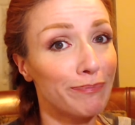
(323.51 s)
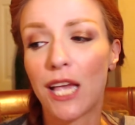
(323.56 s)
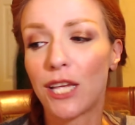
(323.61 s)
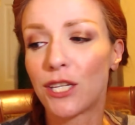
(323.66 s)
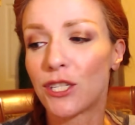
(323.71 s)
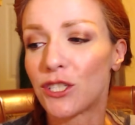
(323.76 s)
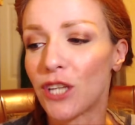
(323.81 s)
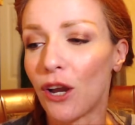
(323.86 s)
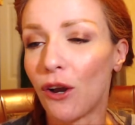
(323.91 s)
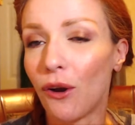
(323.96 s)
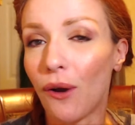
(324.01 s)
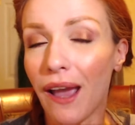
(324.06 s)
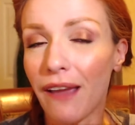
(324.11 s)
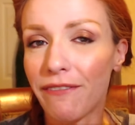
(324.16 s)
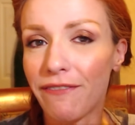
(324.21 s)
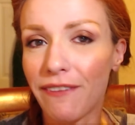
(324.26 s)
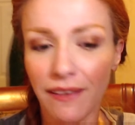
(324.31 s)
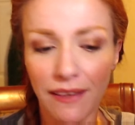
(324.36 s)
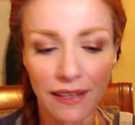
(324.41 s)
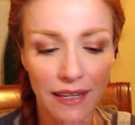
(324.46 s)
So I
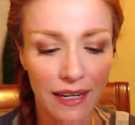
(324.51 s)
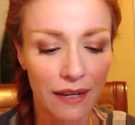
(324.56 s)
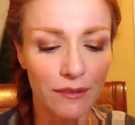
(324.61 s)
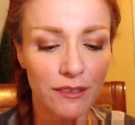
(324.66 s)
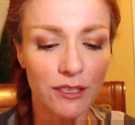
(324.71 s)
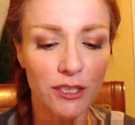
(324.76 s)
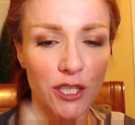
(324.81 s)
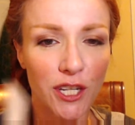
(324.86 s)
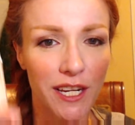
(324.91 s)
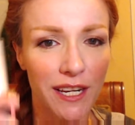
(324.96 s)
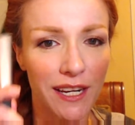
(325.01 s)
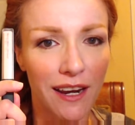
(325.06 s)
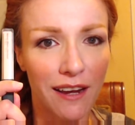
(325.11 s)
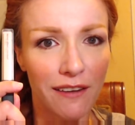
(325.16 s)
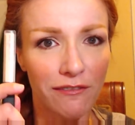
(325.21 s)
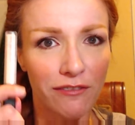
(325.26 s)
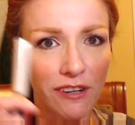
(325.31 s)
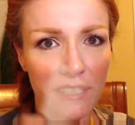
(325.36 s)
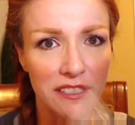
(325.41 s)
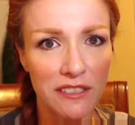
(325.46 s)
felt like I was cheating on
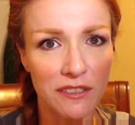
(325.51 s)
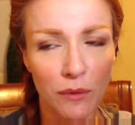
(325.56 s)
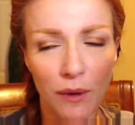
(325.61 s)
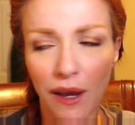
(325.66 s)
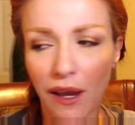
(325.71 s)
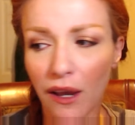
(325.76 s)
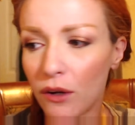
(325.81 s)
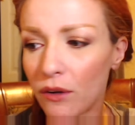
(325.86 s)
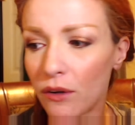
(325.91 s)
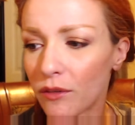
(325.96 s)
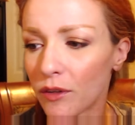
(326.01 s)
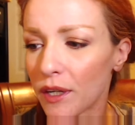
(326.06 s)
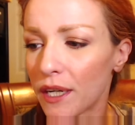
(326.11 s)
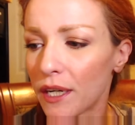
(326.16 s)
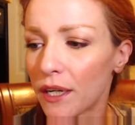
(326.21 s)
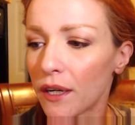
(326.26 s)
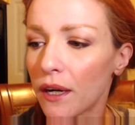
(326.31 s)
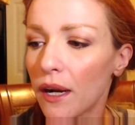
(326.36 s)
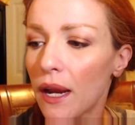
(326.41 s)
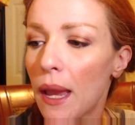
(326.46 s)
Francois over
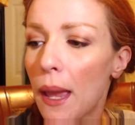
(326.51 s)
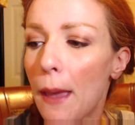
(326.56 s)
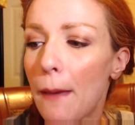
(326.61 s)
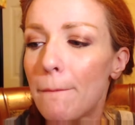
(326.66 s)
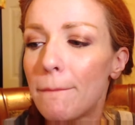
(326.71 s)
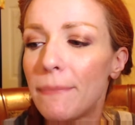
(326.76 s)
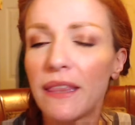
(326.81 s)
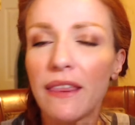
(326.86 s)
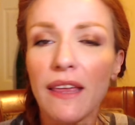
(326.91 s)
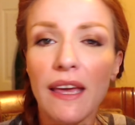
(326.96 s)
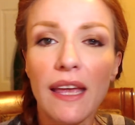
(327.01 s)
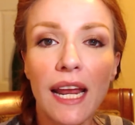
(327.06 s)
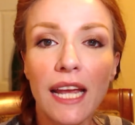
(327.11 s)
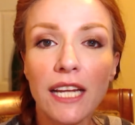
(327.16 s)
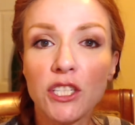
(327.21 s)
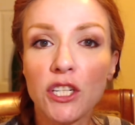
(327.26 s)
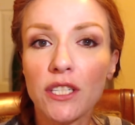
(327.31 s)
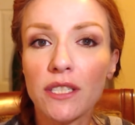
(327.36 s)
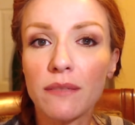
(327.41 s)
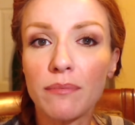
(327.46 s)
here. But then I
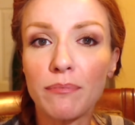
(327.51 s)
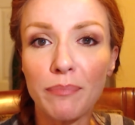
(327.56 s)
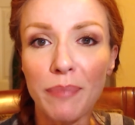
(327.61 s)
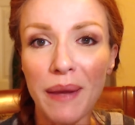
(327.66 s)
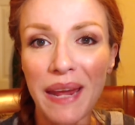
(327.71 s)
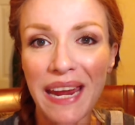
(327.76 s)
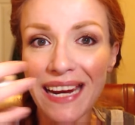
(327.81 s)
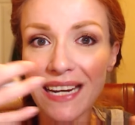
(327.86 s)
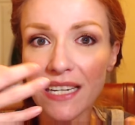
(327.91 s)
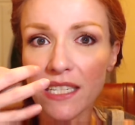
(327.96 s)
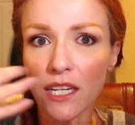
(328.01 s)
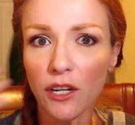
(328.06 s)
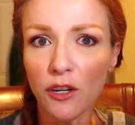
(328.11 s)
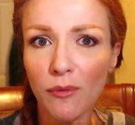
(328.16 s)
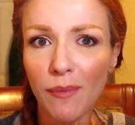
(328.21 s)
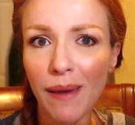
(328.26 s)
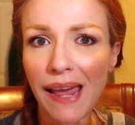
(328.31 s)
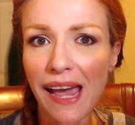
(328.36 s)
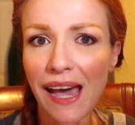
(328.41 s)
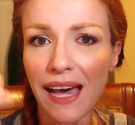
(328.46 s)
just baked under
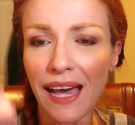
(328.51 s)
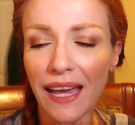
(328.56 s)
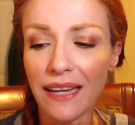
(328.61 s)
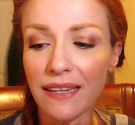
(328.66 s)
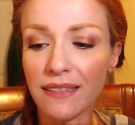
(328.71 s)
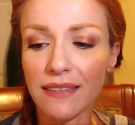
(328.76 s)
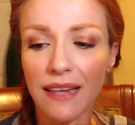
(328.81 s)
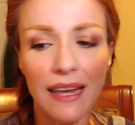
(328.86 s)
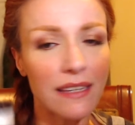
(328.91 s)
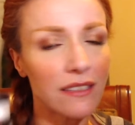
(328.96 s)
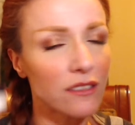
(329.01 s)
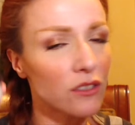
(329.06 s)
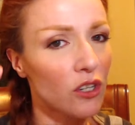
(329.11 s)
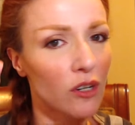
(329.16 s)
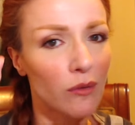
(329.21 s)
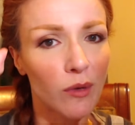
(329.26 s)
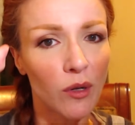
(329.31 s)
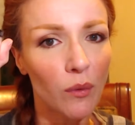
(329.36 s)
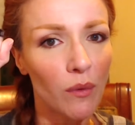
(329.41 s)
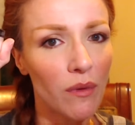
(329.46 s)
my eyes as
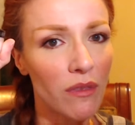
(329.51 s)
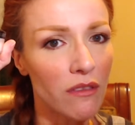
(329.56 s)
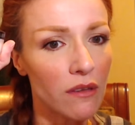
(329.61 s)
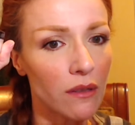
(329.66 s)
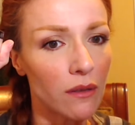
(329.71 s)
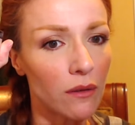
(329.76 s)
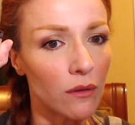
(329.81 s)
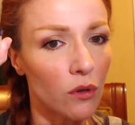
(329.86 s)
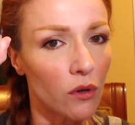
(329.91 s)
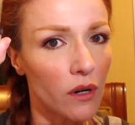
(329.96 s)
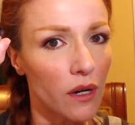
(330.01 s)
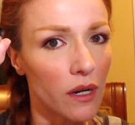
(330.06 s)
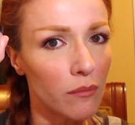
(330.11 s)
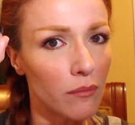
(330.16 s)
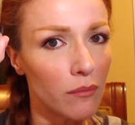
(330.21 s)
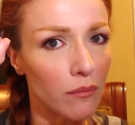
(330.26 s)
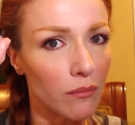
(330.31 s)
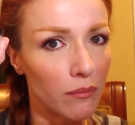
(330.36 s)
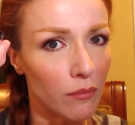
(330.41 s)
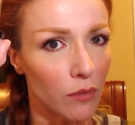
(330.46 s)
normal with the Laura
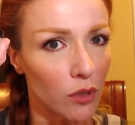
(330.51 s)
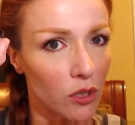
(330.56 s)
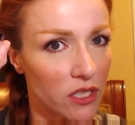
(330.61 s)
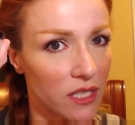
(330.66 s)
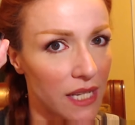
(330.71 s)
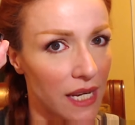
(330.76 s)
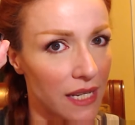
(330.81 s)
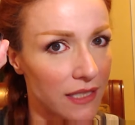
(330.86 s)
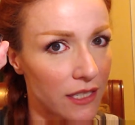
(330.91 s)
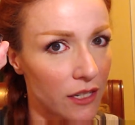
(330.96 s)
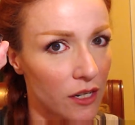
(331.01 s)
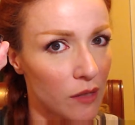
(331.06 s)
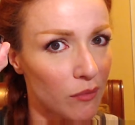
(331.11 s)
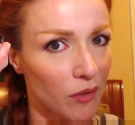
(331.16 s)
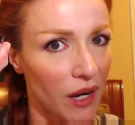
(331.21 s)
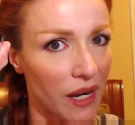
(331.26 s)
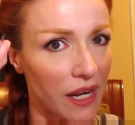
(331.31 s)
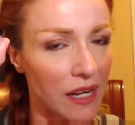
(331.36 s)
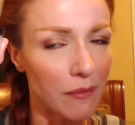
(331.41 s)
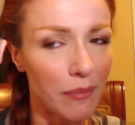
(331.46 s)
Mercier Secret
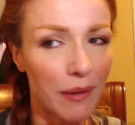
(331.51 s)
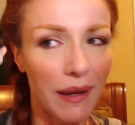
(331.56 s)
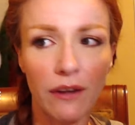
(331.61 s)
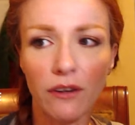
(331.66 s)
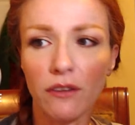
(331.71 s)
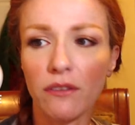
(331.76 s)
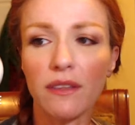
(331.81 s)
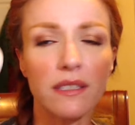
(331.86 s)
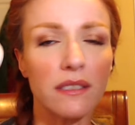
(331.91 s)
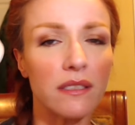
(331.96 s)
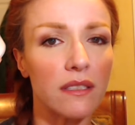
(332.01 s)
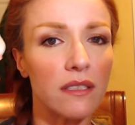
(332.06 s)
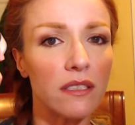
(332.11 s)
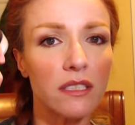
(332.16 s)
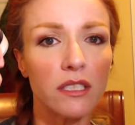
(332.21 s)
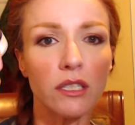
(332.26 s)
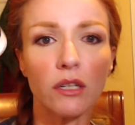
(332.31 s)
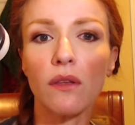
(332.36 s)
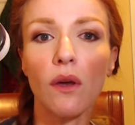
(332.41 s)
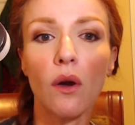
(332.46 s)
Brightening Powder. This is
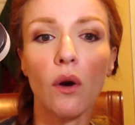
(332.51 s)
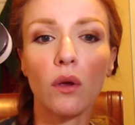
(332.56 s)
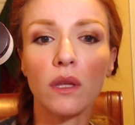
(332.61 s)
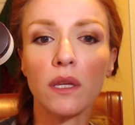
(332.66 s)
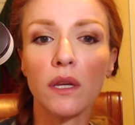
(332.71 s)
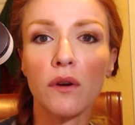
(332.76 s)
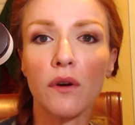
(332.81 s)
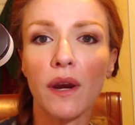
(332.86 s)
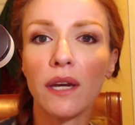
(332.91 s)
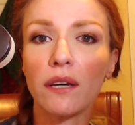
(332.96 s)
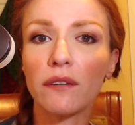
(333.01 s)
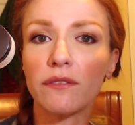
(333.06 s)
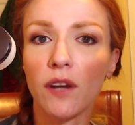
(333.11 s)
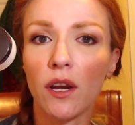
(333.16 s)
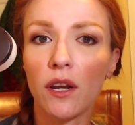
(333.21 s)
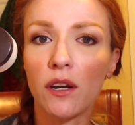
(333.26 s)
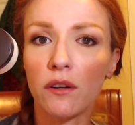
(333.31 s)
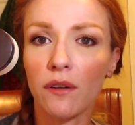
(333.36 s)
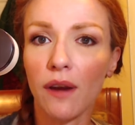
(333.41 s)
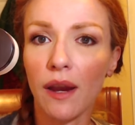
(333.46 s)
still the holy grail for
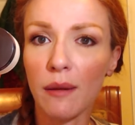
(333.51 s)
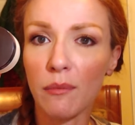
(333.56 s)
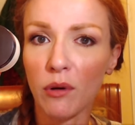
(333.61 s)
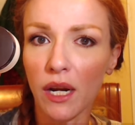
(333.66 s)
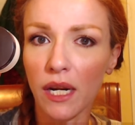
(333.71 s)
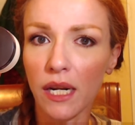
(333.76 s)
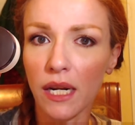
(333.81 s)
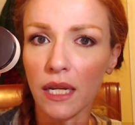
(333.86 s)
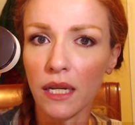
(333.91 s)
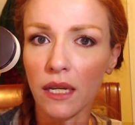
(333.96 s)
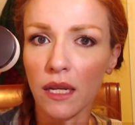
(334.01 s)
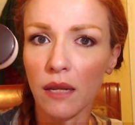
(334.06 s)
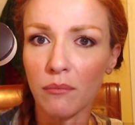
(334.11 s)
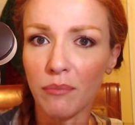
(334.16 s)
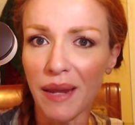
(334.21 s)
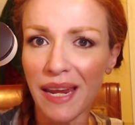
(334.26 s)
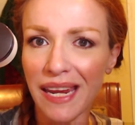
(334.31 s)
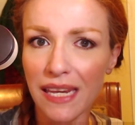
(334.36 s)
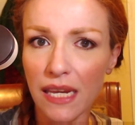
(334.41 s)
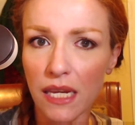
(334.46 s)
under eye brightening and
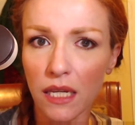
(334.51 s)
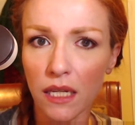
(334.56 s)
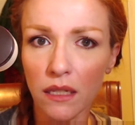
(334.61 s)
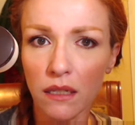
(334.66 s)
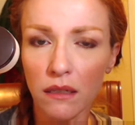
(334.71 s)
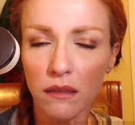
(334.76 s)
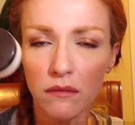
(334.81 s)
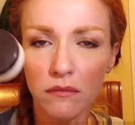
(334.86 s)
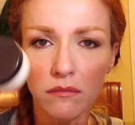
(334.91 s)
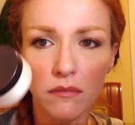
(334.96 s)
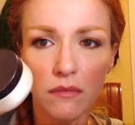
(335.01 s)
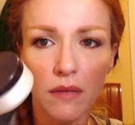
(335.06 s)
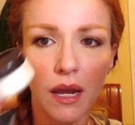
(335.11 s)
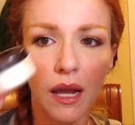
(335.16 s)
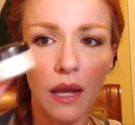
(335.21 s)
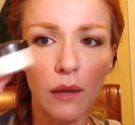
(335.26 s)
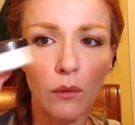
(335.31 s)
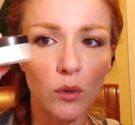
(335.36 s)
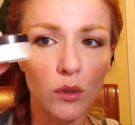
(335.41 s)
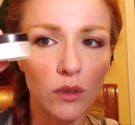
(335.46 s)
baking.
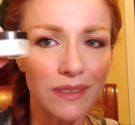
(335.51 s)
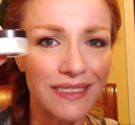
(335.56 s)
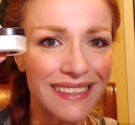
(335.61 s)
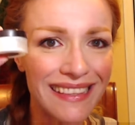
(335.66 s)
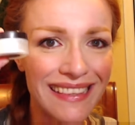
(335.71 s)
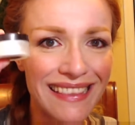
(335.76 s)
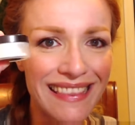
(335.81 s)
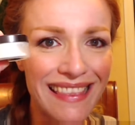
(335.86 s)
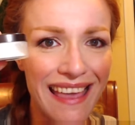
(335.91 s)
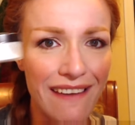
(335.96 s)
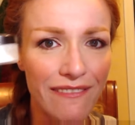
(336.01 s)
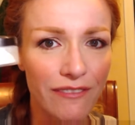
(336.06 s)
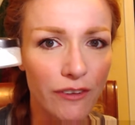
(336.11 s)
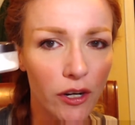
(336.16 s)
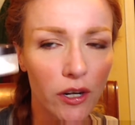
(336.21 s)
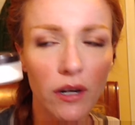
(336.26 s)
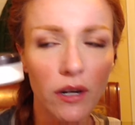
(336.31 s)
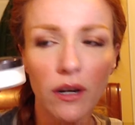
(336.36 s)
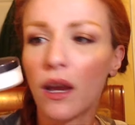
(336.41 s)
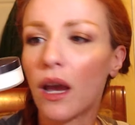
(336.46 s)
I will
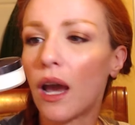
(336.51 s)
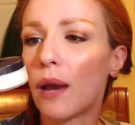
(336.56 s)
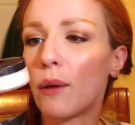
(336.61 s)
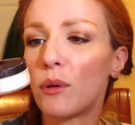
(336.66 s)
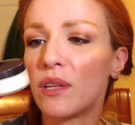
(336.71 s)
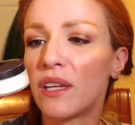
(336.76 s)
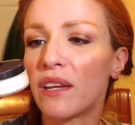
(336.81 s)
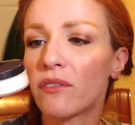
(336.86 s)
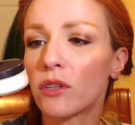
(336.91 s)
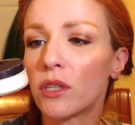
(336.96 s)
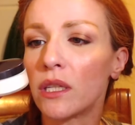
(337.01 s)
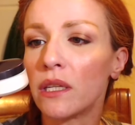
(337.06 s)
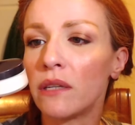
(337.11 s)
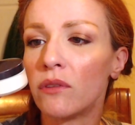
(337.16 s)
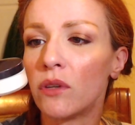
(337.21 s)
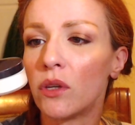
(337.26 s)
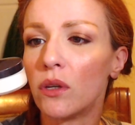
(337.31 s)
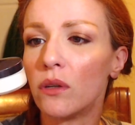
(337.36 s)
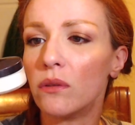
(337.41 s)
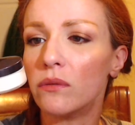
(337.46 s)
never leave
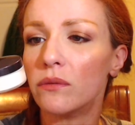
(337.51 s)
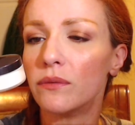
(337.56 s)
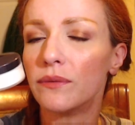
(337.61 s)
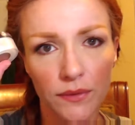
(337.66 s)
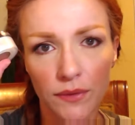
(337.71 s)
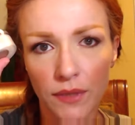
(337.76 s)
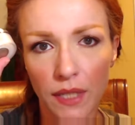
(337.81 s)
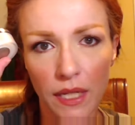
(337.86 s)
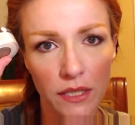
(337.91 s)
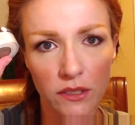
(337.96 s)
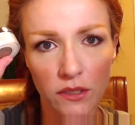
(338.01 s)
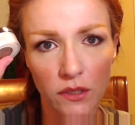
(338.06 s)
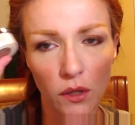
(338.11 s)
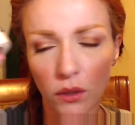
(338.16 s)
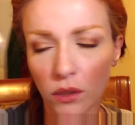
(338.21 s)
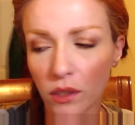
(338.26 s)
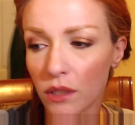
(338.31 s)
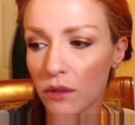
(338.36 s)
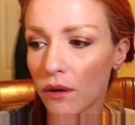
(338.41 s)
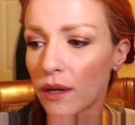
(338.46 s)
you. It's the
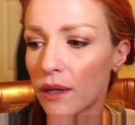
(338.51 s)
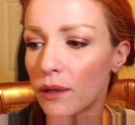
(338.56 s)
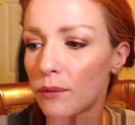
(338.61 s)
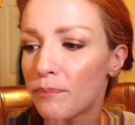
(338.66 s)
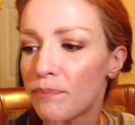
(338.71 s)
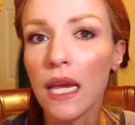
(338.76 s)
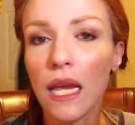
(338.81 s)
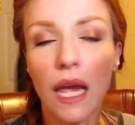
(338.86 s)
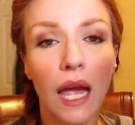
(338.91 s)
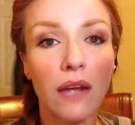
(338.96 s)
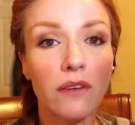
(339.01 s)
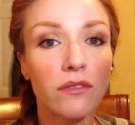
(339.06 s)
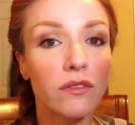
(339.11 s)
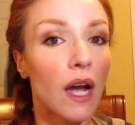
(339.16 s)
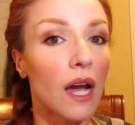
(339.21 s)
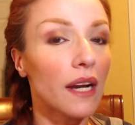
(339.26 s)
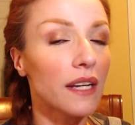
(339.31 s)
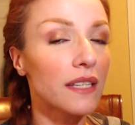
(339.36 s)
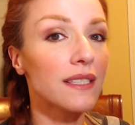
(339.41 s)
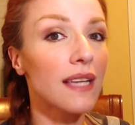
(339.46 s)
holy grail. I've
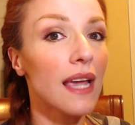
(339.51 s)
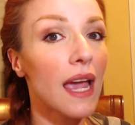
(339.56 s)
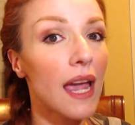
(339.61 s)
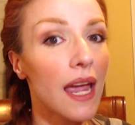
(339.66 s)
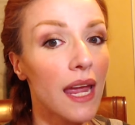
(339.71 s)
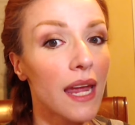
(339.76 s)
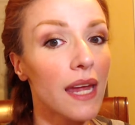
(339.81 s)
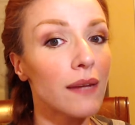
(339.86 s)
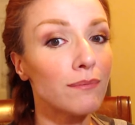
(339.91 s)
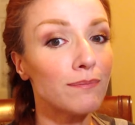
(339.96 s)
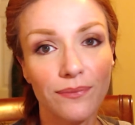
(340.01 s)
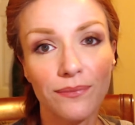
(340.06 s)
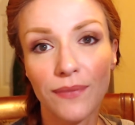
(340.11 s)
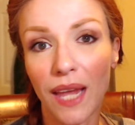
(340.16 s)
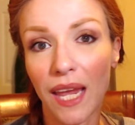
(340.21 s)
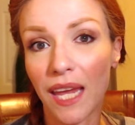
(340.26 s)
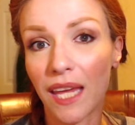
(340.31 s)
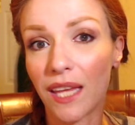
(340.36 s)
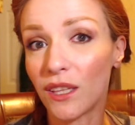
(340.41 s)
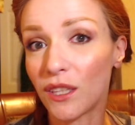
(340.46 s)
got to say,
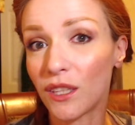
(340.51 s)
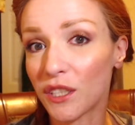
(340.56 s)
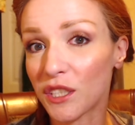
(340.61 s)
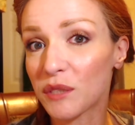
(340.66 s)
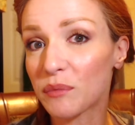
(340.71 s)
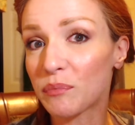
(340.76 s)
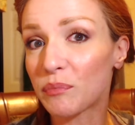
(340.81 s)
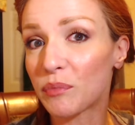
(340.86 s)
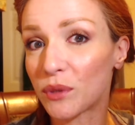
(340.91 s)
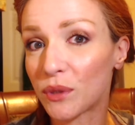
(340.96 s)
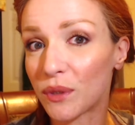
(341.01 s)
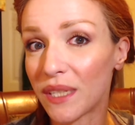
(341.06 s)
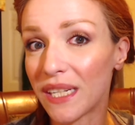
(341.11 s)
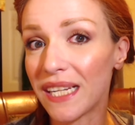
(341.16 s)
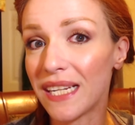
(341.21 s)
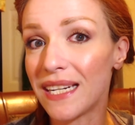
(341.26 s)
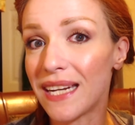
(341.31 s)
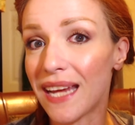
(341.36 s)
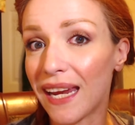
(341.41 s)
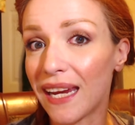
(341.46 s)
it looks pretty
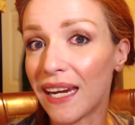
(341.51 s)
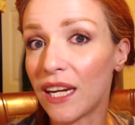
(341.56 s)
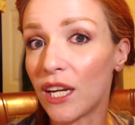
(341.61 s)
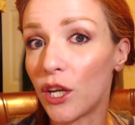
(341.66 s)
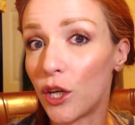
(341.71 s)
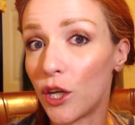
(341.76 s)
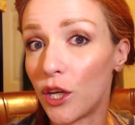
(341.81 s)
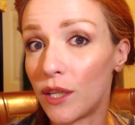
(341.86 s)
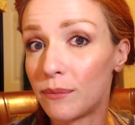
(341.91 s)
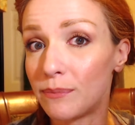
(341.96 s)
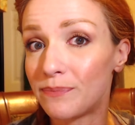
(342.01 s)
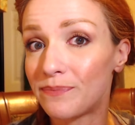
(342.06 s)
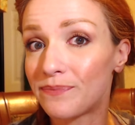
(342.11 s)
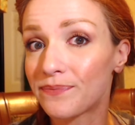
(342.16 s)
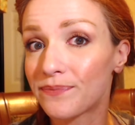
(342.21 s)
dang good.